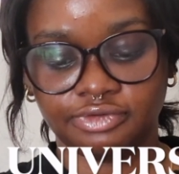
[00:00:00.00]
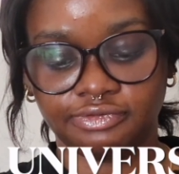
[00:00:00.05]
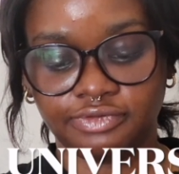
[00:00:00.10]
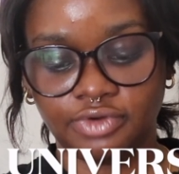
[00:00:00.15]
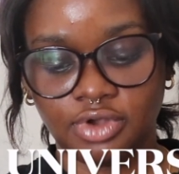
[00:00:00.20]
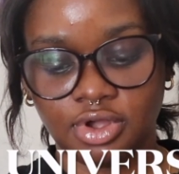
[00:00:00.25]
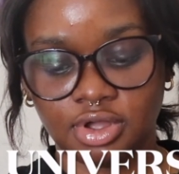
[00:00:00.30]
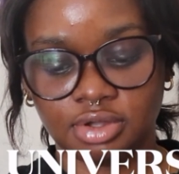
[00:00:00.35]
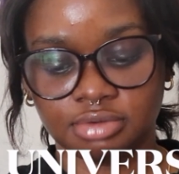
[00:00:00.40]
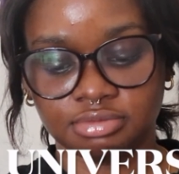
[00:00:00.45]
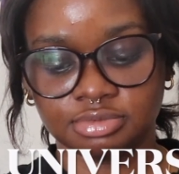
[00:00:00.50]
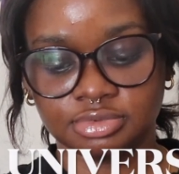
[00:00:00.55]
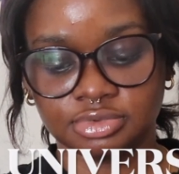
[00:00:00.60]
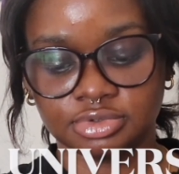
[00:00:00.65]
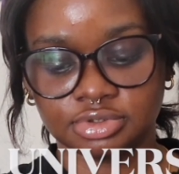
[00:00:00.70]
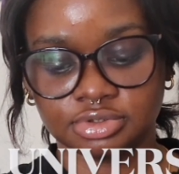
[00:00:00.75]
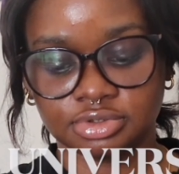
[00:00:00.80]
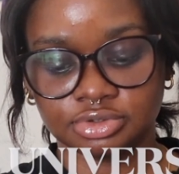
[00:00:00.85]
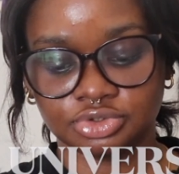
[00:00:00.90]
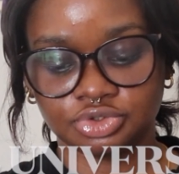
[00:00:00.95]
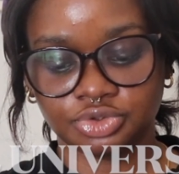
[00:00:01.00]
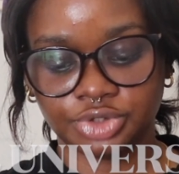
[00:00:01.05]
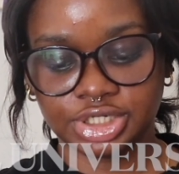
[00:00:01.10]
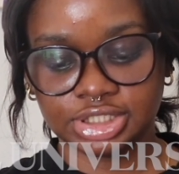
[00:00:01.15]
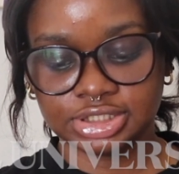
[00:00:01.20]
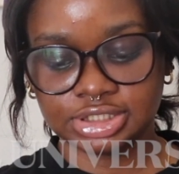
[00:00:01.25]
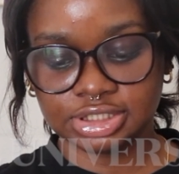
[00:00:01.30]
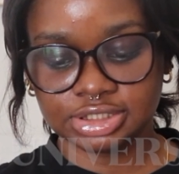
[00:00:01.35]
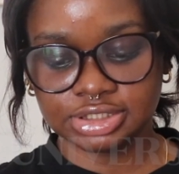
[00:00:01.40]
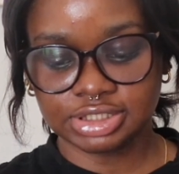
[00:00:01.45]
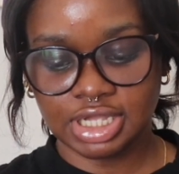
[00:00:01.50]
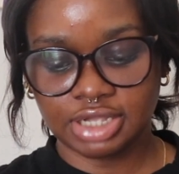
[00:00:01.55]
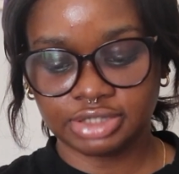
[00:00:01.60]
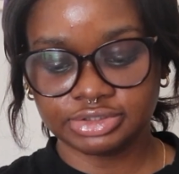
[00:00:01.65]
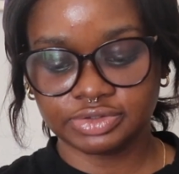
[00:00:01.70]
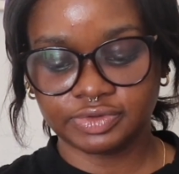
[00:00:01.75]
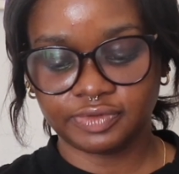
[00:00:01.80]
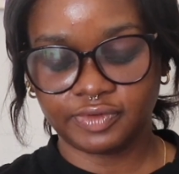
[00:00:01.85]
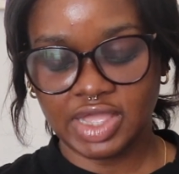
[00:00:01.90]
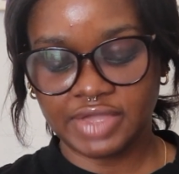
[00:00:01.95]
from
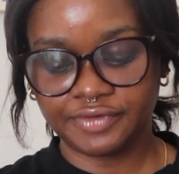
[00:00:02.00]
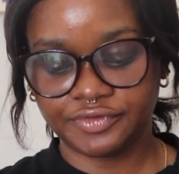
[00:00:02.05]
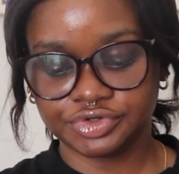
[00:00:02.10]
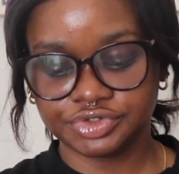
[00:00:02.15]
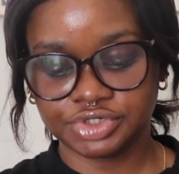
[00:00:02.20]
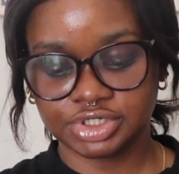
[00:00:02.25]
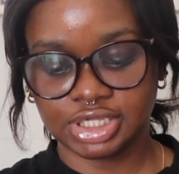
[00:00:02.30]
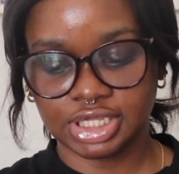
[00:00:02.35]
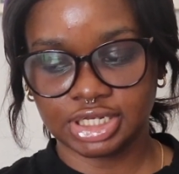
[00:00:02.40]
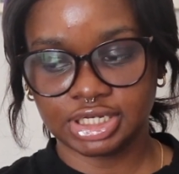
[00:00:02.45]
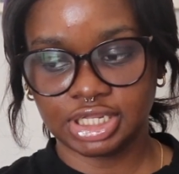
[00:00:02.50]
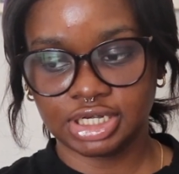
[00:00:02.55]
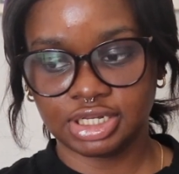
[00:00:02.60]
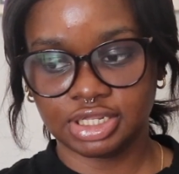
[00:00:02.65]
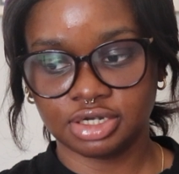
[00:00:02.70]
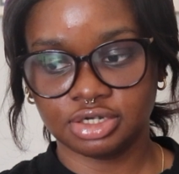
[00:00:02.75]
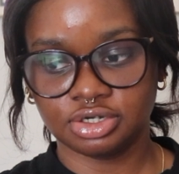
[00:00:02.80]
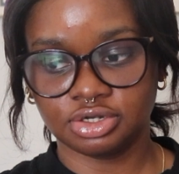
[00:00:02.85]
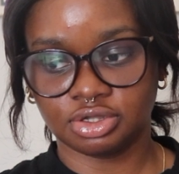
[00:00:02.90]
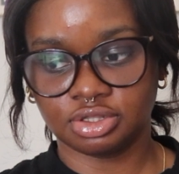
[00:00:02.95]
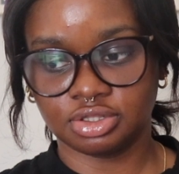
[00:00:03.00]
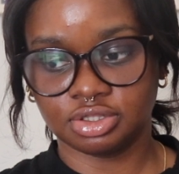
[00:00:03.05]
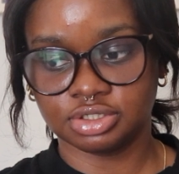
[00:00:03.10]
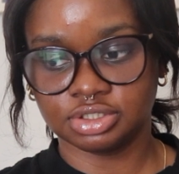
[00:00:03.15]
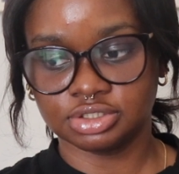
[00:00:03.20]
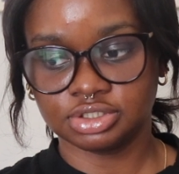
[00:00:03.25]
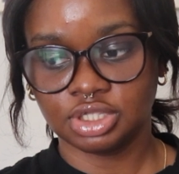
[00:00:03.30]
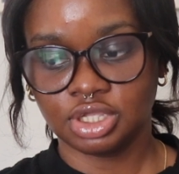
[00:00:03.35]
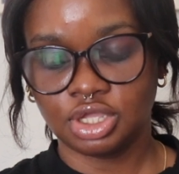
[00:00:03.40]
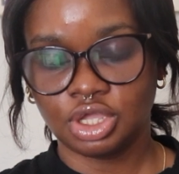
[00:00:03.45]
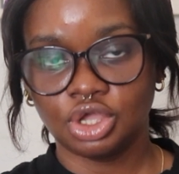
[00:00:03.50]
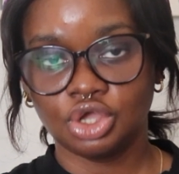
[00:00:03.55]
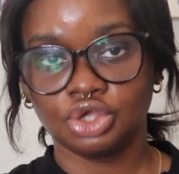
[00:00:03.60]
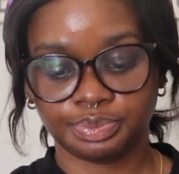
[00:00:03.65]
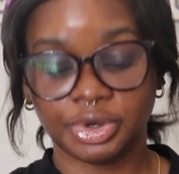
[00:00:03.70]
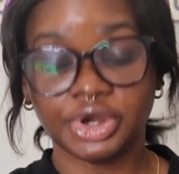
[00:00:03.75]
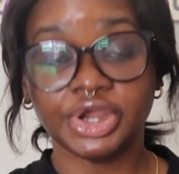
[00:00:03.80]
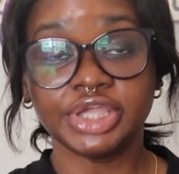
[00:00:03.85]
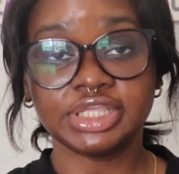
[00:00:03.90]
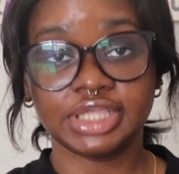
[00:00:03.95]
26,500 Canadian dollars
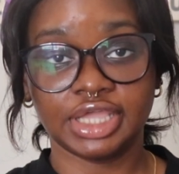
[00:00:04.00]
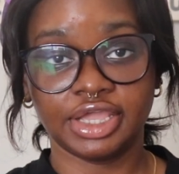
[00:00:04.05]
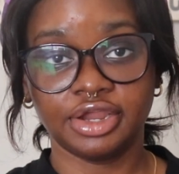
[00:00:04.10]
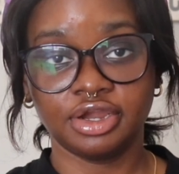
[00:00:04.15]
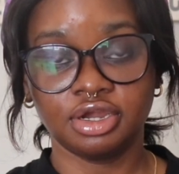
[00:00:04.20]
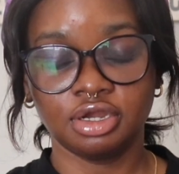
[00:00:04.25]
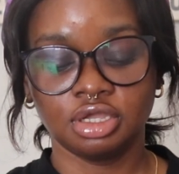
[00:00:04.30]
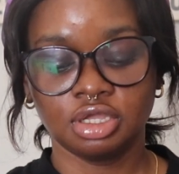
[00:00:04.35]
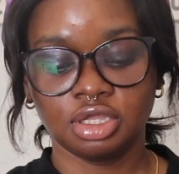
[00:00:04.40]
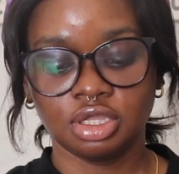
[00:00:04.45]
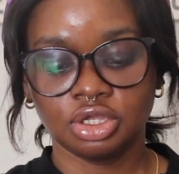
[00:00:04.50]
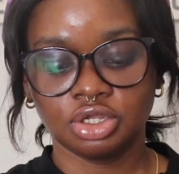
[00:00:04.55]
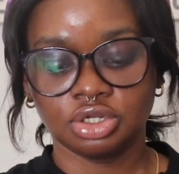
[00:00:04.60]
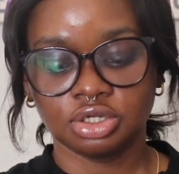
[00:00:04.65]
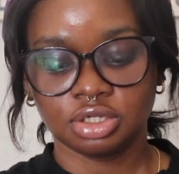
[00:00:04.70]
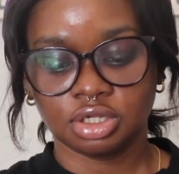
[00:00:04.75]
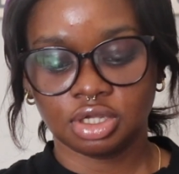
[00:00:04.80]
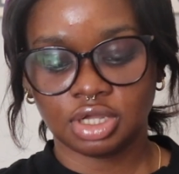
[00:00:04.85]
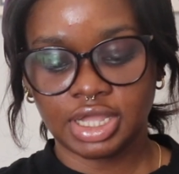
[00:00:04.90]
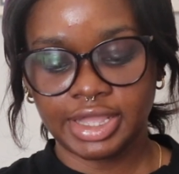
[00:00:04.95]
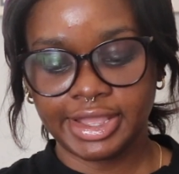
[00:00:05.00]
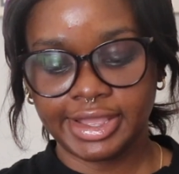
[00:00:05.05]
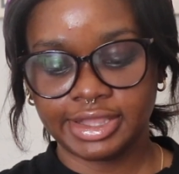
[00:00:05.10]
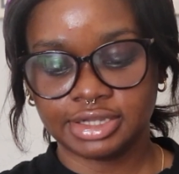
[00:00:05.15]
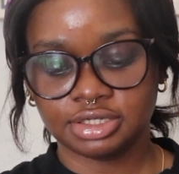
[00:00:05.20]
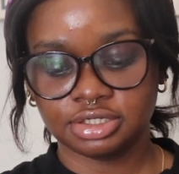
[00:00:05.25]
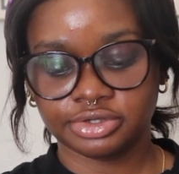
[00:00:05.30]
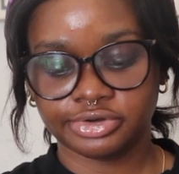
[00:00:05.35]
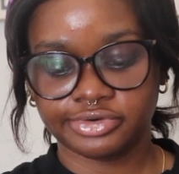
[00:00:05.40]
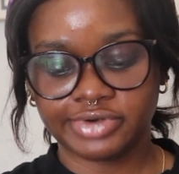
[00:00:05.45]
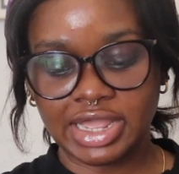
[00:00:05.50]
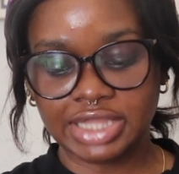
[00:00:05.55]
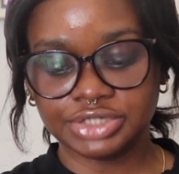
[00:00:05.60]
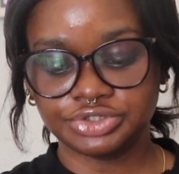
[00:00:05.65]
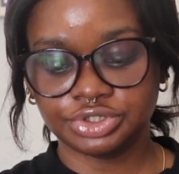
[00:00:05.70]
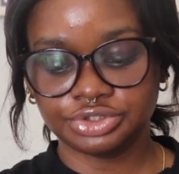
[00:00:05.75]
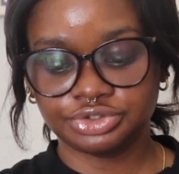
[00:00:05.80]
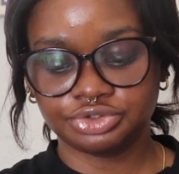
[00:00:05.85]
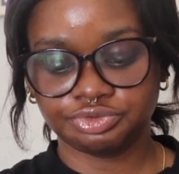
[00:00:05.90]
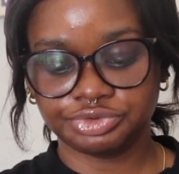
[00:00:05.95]
per year, and the
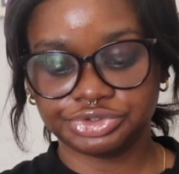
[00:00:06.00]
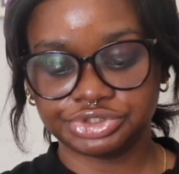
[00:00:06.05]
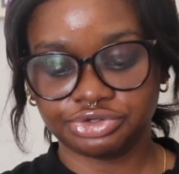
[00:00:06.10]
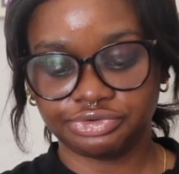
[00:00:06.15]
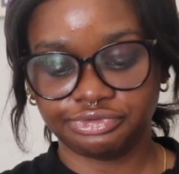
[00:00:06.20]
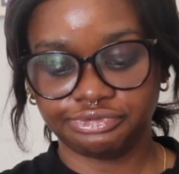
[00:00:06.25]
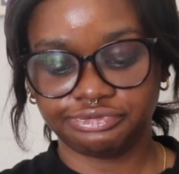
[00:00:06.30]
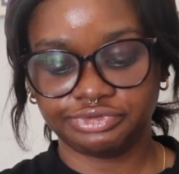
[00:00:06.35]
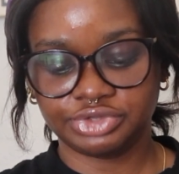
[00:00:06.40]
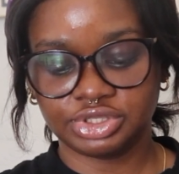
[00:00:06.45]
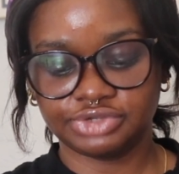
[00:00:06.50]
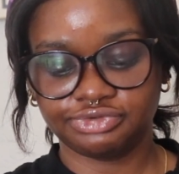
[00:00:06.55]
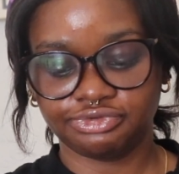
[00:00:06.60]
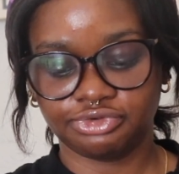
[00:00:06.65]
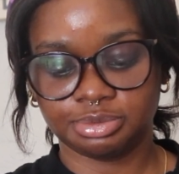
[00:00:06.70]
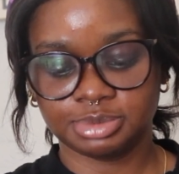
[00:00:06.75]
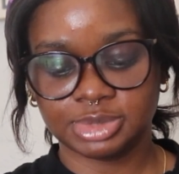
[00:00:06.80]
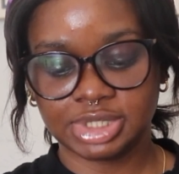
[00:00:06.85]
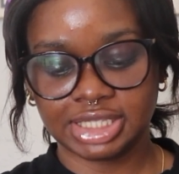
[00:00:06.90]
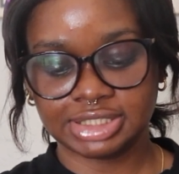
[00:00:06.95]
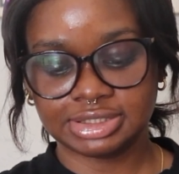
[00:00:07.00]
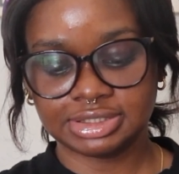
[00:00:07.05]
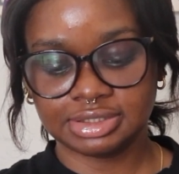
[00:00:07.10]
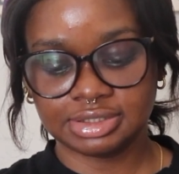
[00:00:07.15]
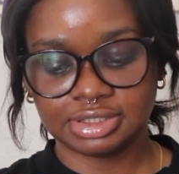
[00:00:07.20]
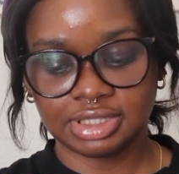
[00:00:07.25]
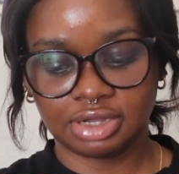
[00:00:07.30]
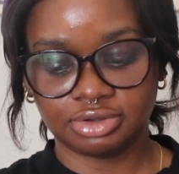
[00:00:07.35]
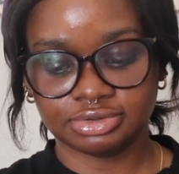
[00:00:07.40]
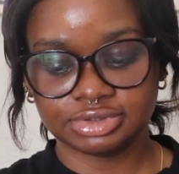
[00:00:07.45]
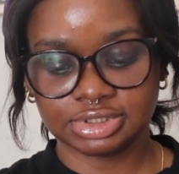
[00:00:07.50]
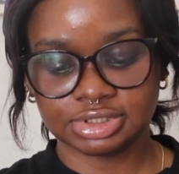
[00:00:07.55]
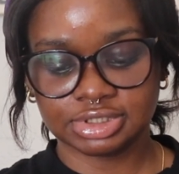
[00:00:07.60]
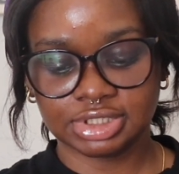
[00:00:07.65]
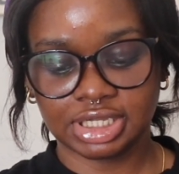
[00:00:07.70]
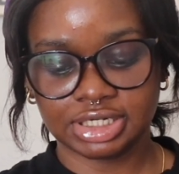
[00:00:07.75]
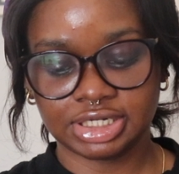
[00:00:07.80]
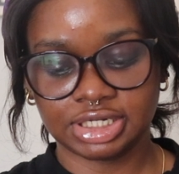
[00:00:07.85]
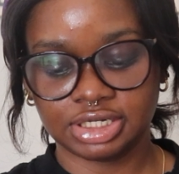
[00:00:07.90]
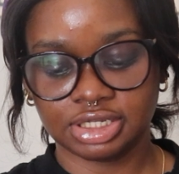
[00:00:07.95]
graduate tuition fees from 19,000
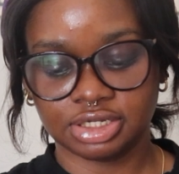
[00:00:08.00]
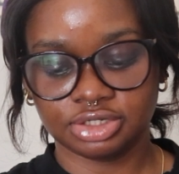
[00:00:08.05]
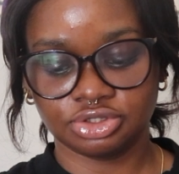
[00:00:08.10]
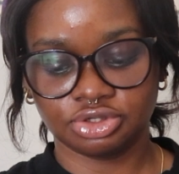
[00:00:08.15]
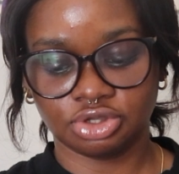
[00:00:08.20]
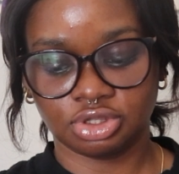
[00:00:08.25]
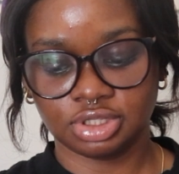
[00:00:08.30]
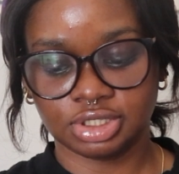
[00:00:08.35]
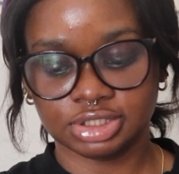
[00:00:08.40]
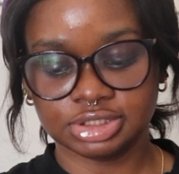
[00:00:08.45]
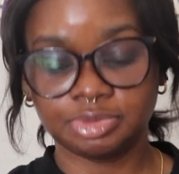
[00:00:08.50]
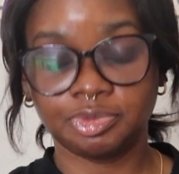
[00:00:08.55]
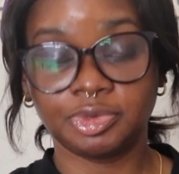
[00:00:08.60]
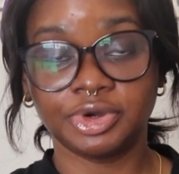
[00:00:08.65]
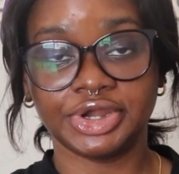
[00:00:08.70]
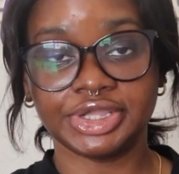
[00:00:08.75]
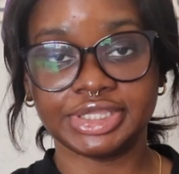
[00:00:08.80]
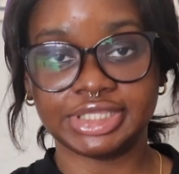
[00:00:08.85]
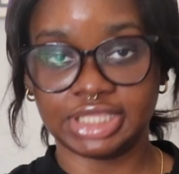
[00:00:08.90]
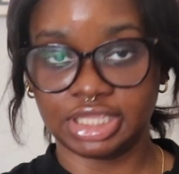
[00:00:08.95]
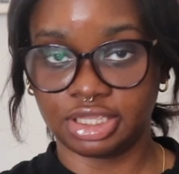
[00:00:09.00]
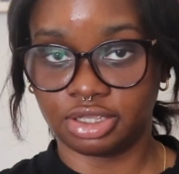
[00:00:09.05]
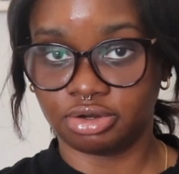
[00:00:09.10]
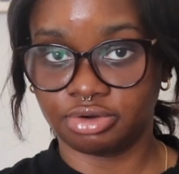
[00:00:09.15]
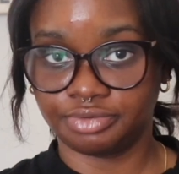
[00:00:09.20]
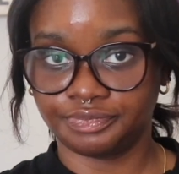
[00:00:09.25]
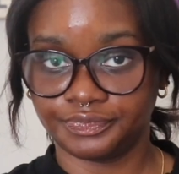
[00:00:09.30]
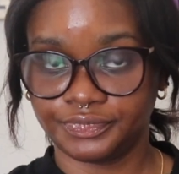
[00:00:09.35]
Canadian dollars per year.